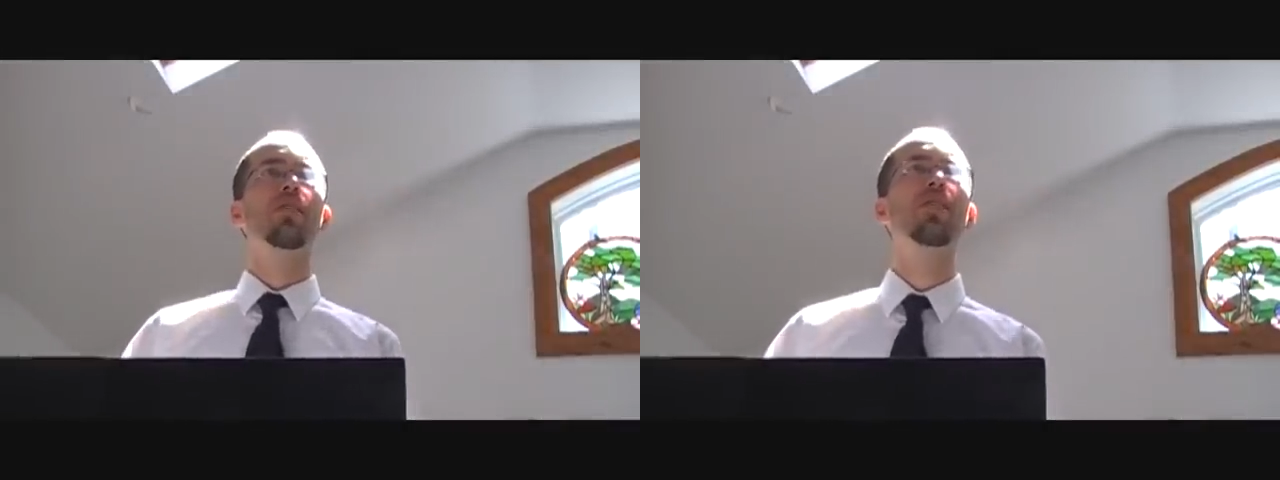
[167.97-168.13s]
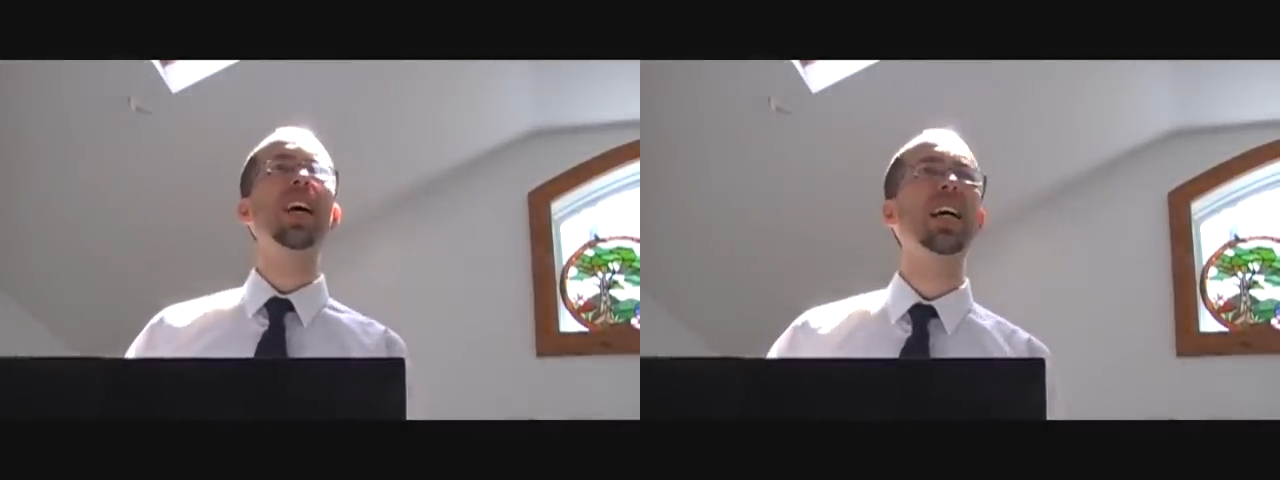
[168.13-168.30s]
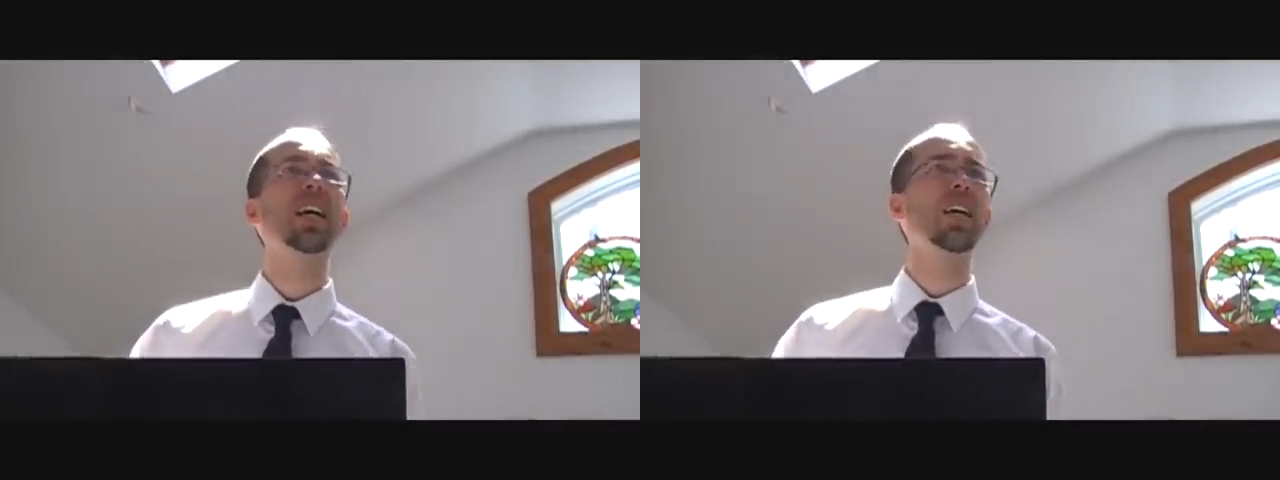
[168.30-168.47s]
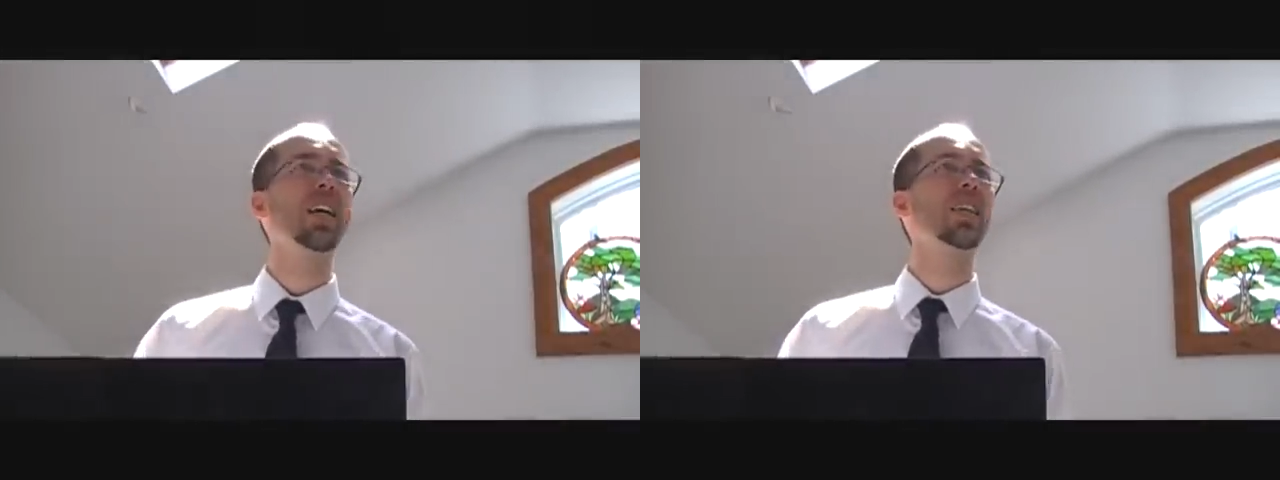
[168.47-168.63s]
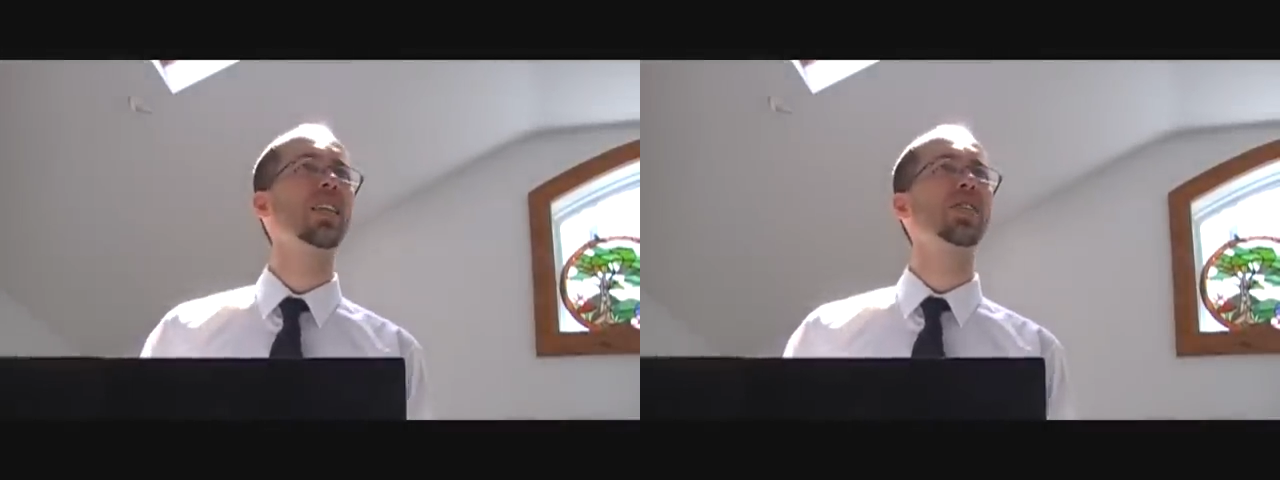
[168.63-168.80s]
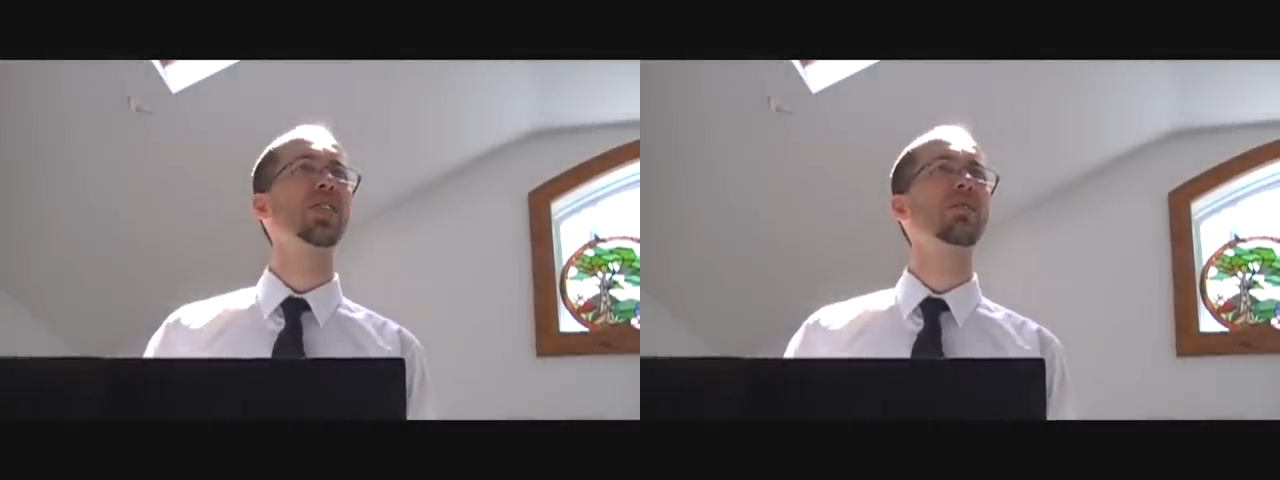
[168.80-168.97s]

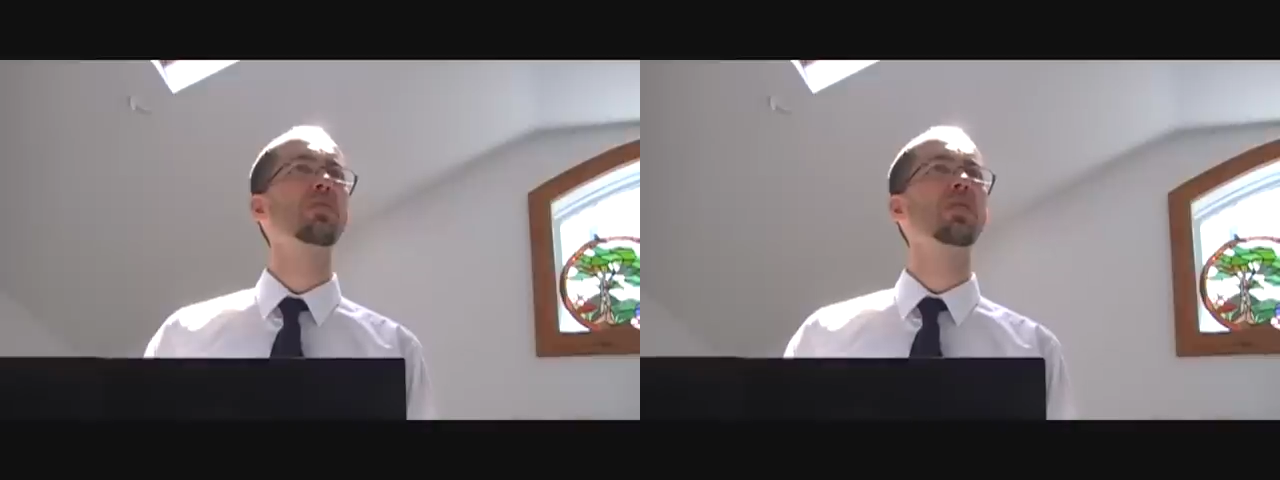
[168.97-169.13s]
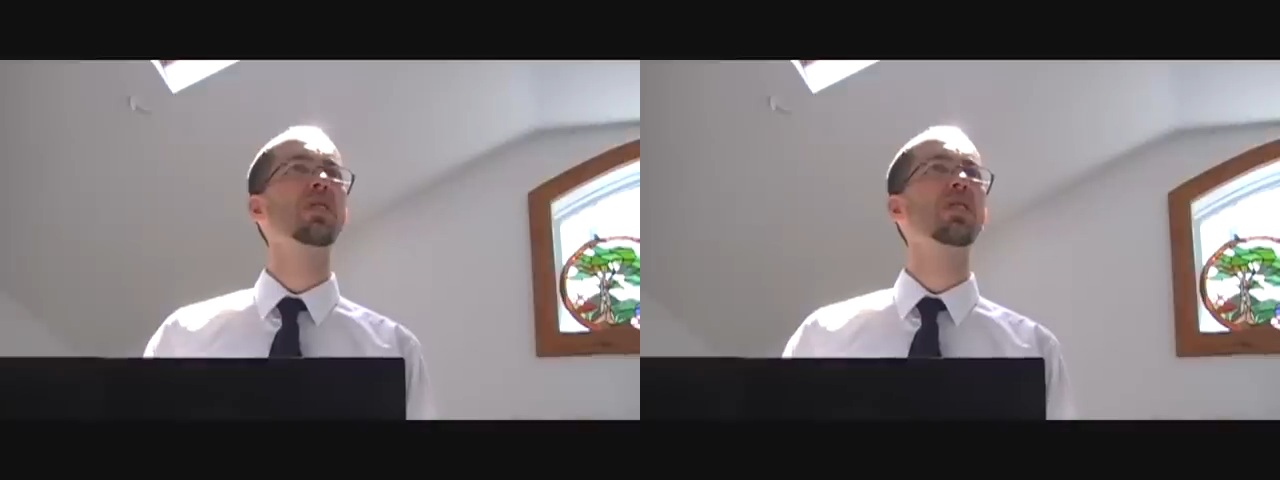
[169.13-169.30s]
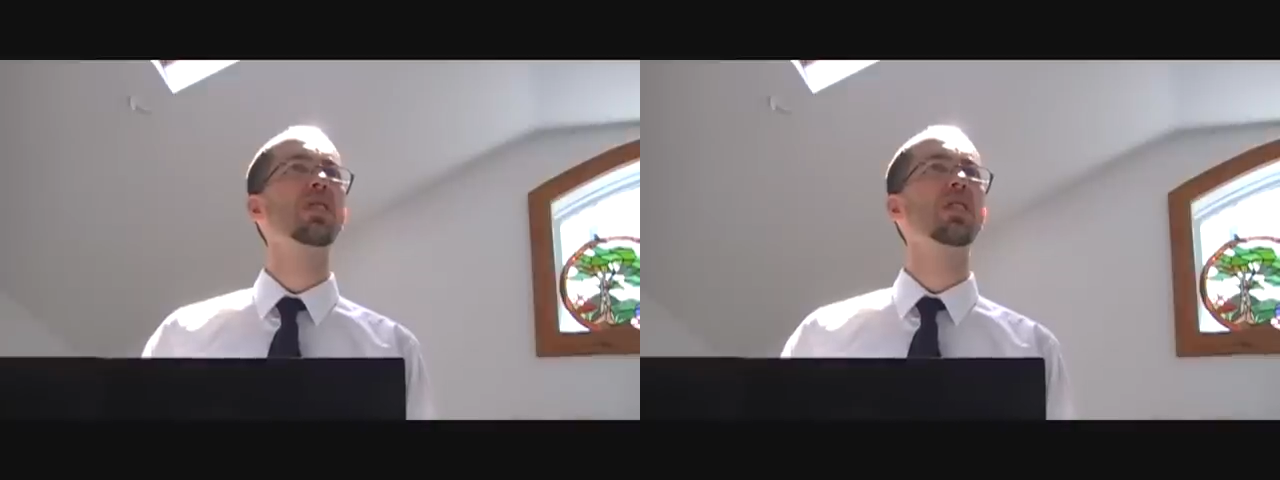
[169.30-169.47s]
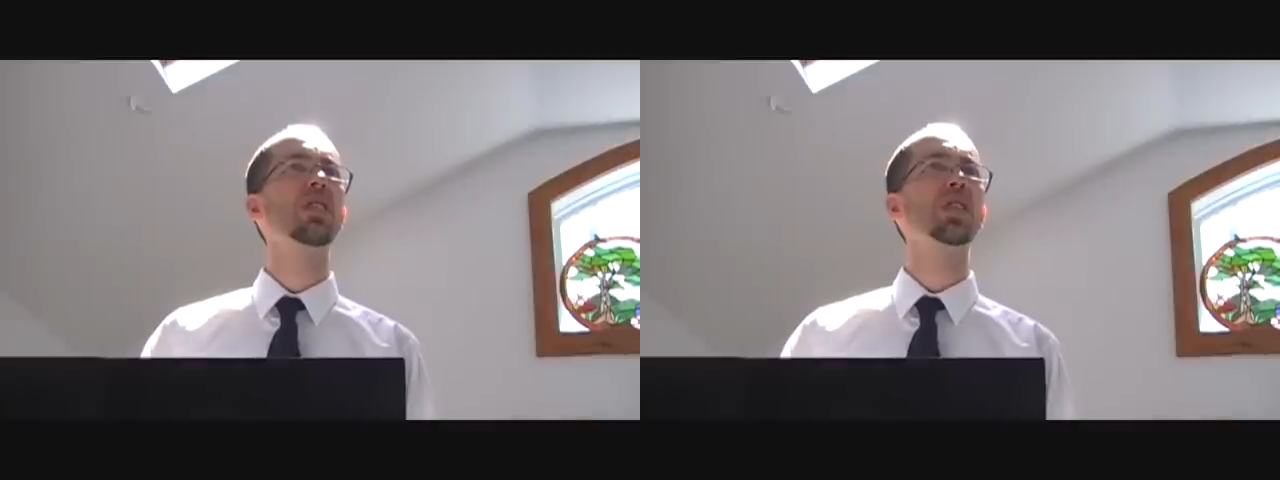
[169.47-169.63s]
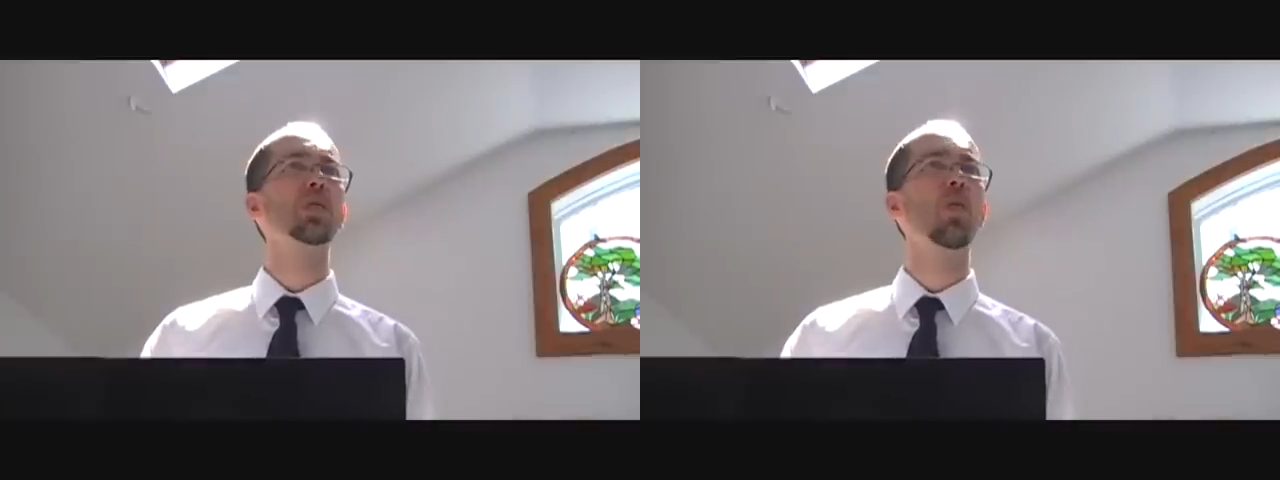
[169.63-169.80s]
Veganism is